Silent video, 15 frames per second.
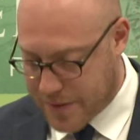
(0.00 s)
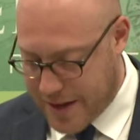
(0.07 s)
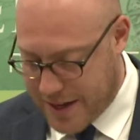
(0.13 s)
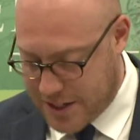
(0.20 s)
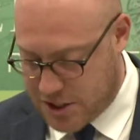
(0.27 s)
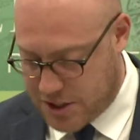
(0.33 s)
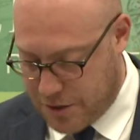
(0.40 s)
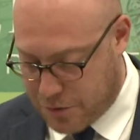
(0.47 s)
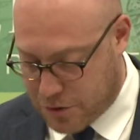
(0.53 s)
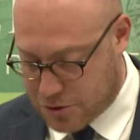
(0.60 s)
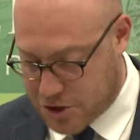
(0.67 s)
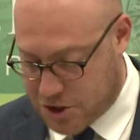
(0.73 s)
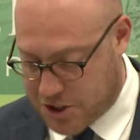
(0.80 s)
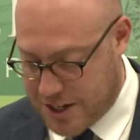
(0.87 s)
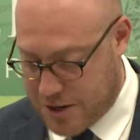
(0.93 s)
It is difficult
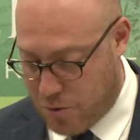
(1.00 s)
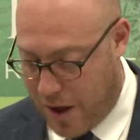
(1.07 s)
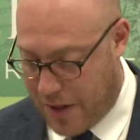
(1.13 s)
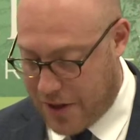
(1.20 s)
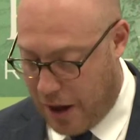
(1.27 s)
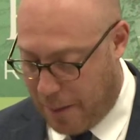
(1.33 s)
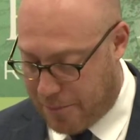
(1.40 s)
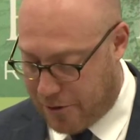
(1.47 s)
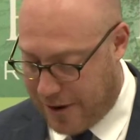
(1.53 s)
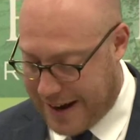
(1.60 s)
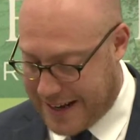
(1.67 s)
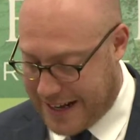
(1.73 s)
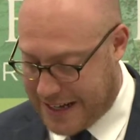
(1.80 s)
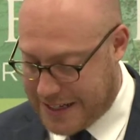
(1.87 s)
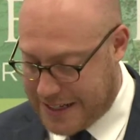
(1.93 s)
to see why the
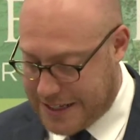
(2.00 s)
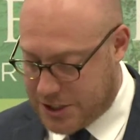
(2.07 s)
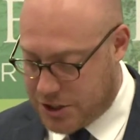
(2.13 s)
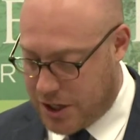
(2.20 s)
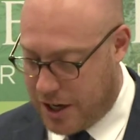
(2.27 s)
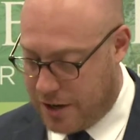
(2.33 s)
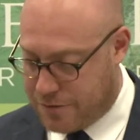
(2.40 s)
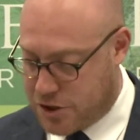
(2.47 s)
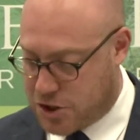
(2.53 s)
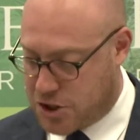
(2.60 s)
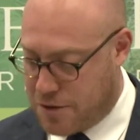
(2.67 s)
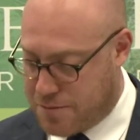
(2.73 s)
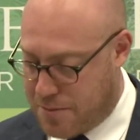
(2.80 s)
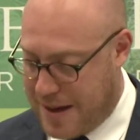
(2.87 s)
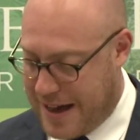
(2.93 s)
operator of the
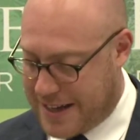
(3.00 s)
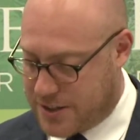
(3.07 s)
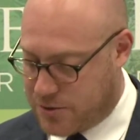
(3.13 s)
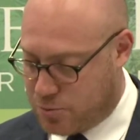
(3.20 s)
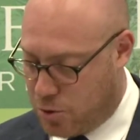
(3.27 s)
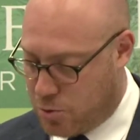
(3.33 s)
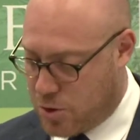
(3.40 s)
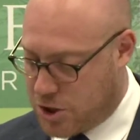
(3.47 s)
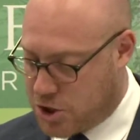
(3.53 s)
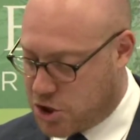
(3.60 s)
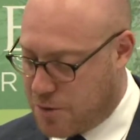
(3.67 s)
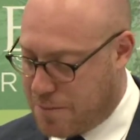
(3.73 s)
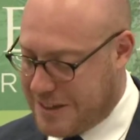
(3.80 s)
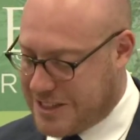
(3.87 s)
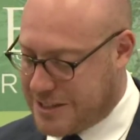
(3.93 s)
supermarket, Woolworths,
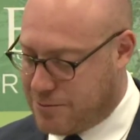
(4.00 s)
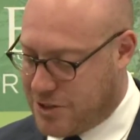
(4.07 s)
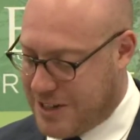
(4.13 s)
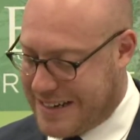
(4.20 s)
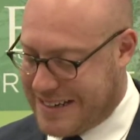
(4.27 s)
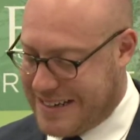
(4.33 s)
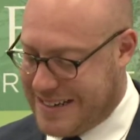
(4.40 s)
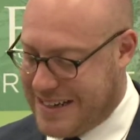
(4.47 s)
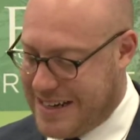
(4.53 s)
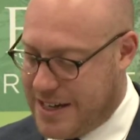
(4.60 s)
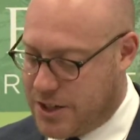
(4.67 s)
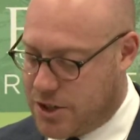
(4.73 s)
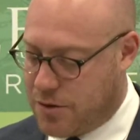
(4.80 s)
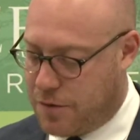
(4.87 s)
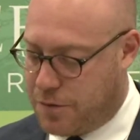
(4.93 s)
should be subjected
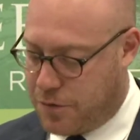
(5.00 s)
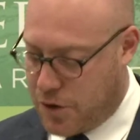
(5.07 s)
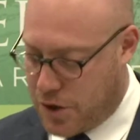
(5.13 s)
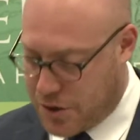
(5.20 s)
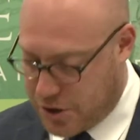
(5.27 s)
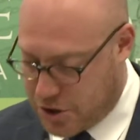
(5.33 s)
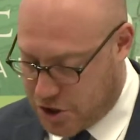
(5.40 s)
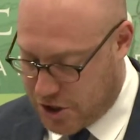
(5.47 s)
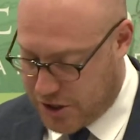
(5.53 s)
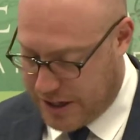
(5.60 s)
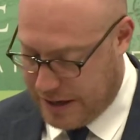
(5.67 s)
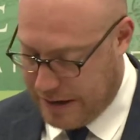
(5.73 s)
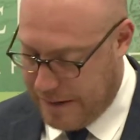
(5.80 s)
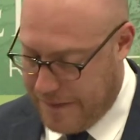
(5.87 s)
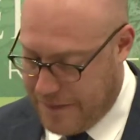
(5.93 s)
to a further
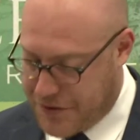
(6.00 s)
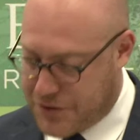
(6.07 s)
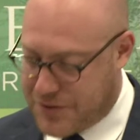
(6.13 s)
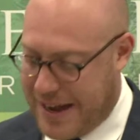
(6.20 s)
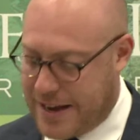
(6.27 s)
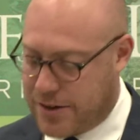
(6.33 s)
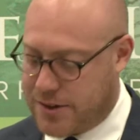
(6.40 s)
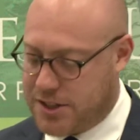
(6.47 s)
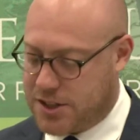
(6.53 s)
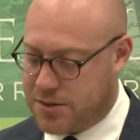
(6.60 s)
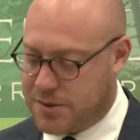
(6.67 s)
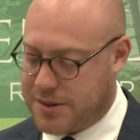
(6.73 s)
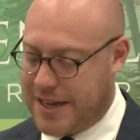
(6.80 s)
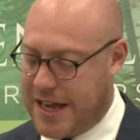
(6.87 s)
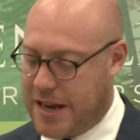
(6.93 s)
duty to take
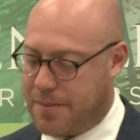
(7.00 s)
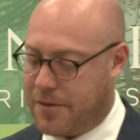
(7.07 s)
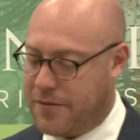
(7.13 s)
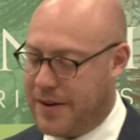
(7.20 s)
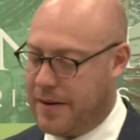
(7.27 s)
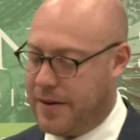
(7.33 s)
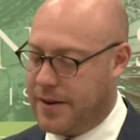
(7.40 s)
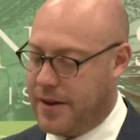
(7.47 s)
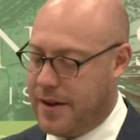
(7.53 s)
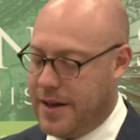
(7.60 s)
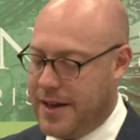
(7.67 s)
reasonable care to prevent